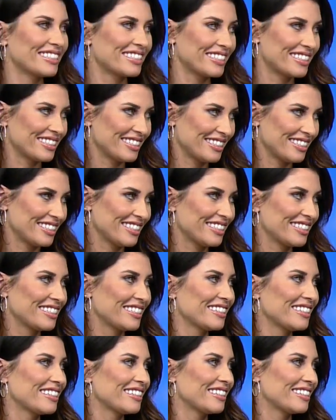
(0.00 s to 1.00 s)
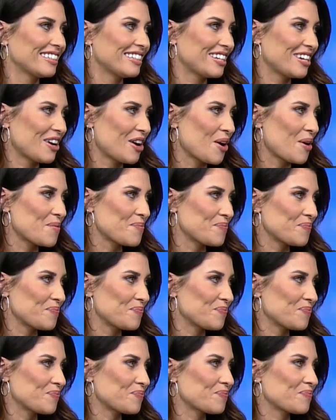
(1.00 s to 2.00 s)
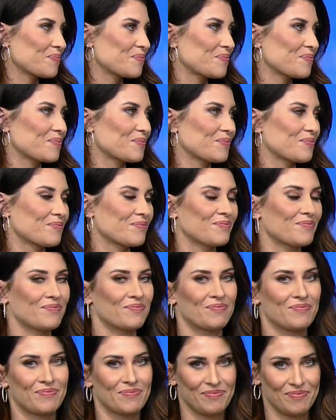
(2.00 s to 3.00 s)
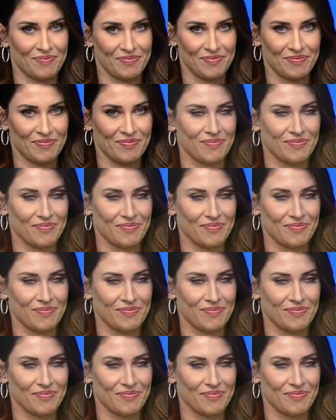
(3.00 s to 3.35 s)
This person isn't speaking.